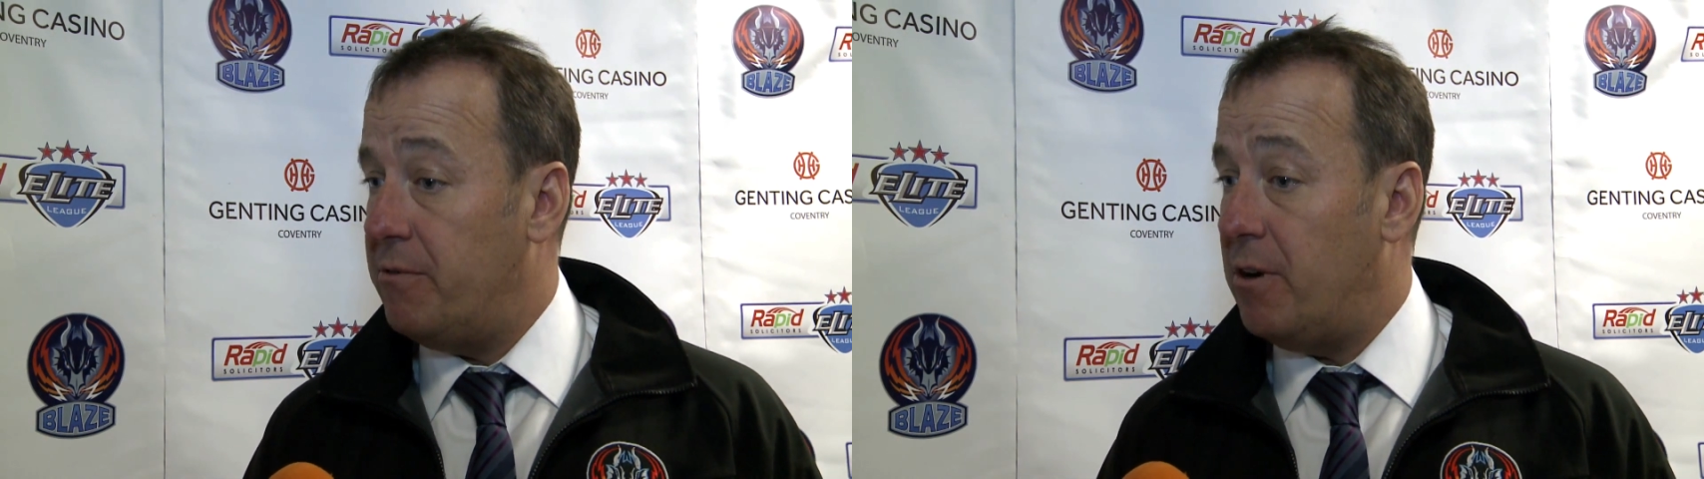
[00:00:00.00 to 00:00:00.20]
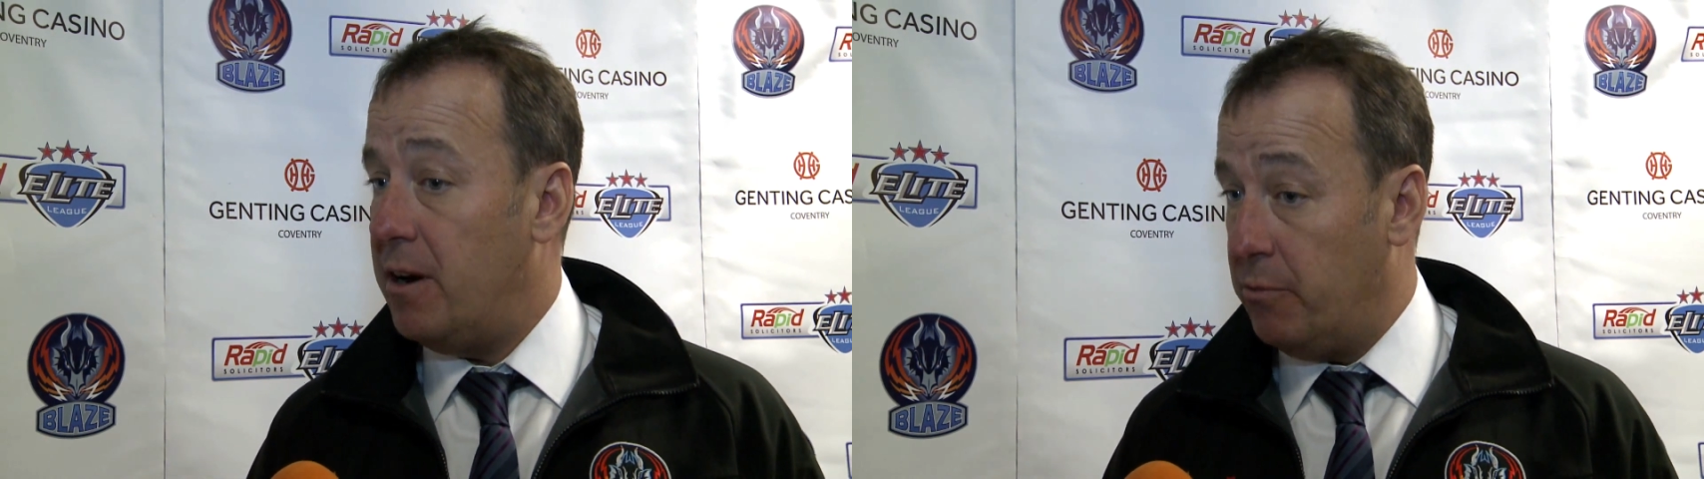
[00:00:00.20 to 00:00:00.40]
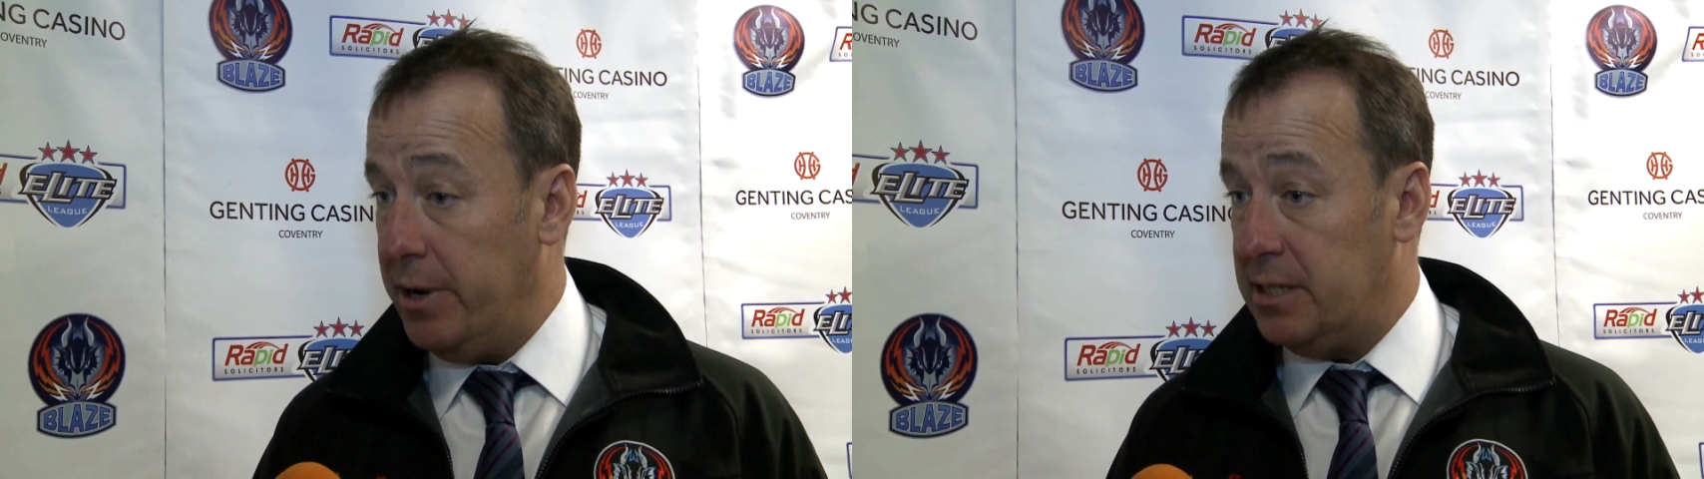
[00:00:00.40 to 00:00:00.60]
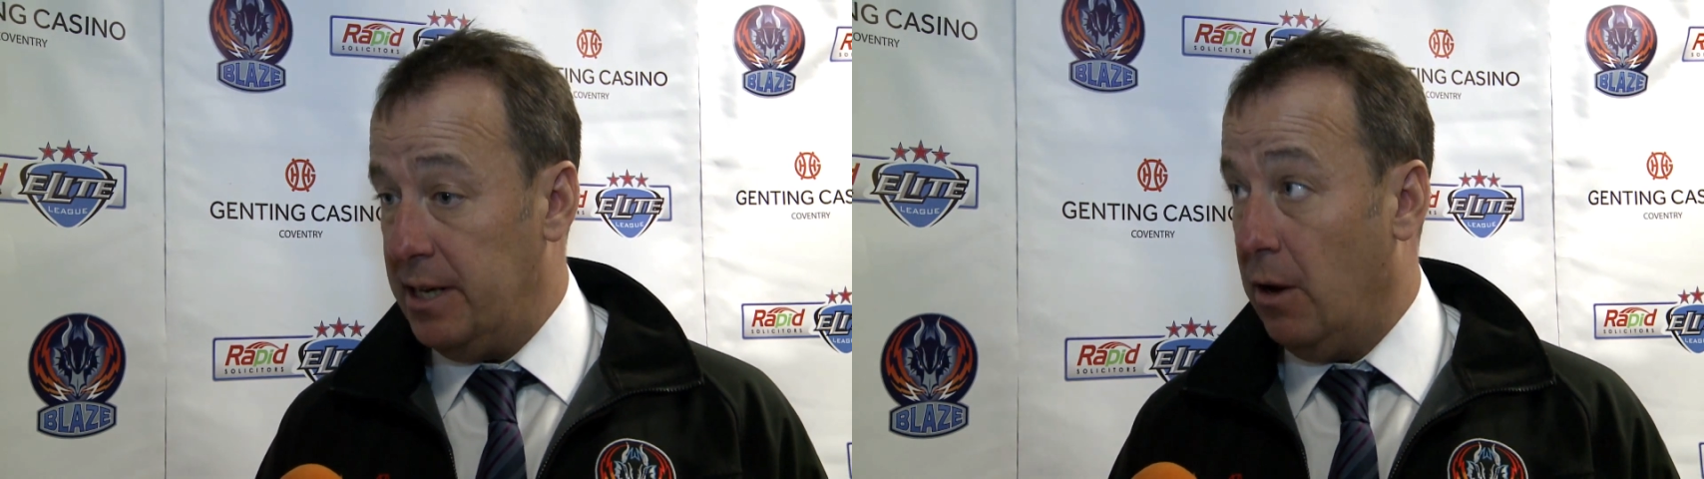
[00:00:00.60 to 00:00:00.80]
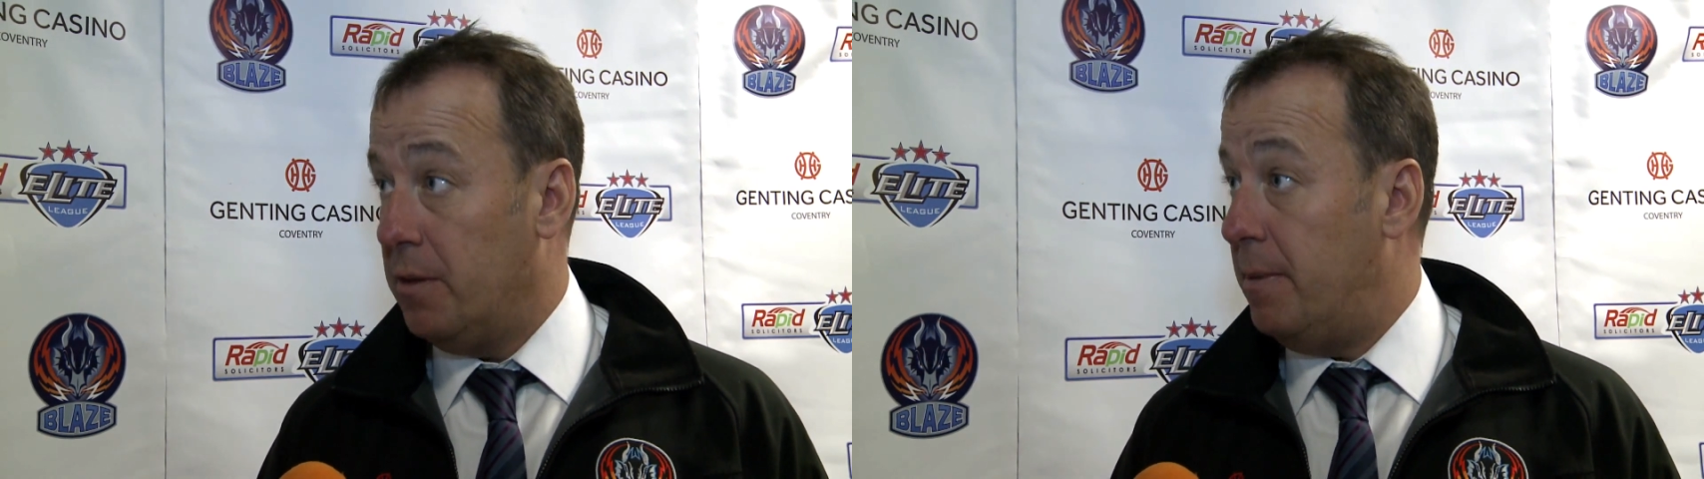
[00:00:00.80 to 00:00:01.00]
or 5 wins
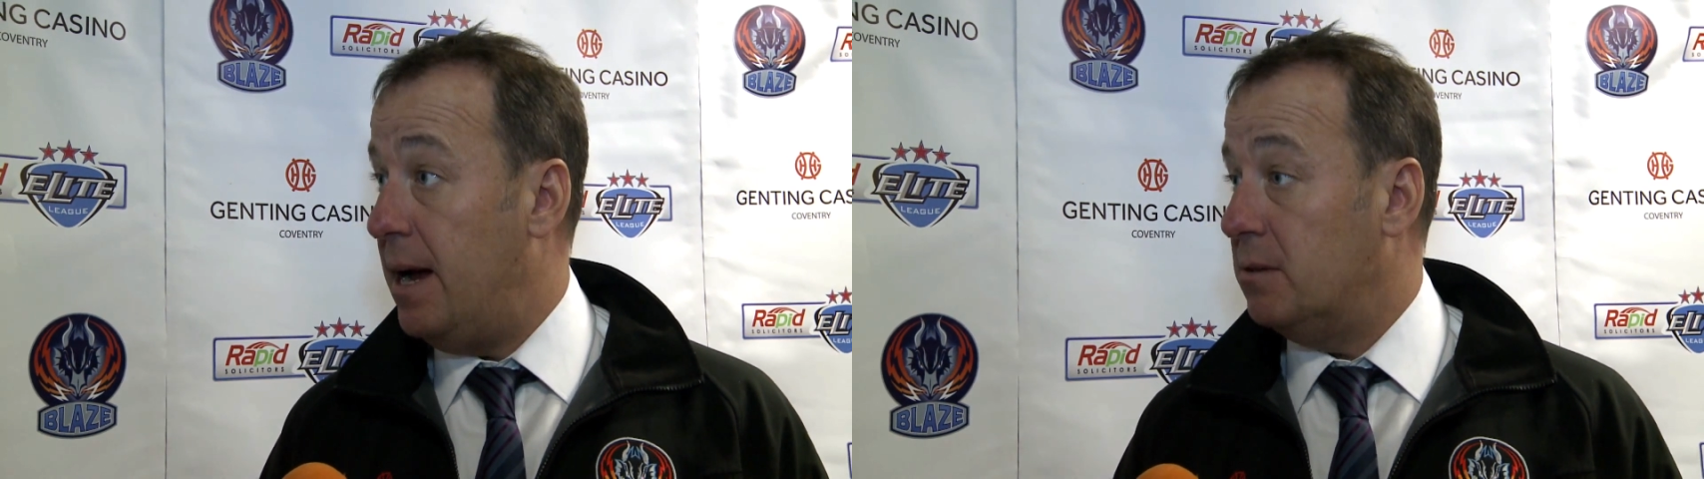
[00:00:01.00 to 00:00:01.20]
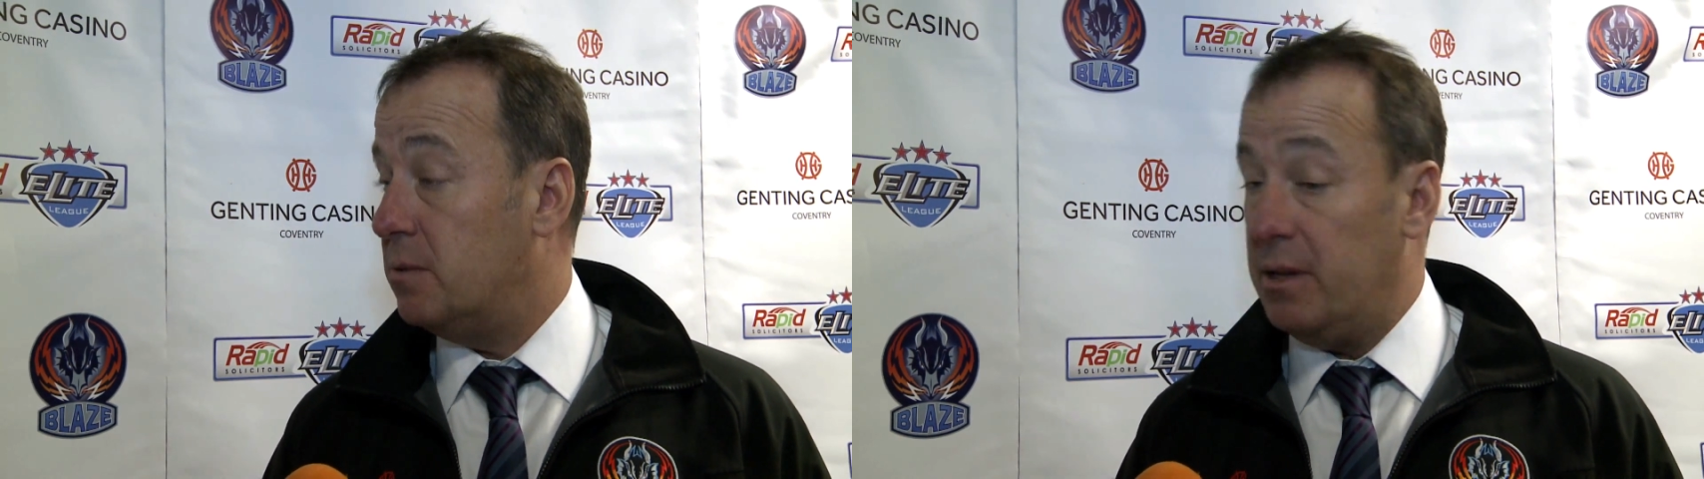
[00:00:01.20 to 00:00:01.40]
in on the bounce,